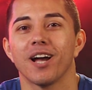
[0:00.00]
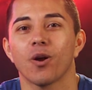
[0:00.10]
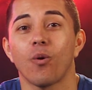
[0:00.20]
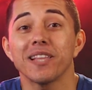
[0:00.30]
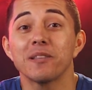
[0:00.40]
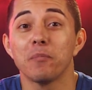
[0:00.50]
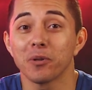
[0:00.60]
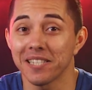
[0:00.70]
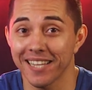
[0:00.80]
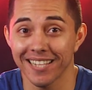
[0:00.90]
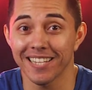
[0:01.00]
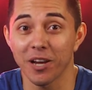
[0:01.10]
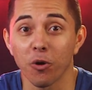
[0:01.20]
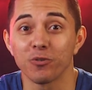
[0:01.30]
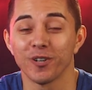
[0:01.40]
Quite the multitasking
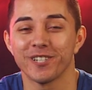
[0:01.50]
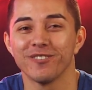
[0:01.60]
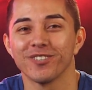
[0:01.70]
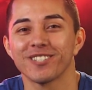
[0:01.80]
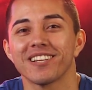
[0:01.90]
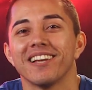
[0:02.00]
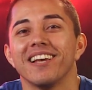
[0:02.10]
overachievers.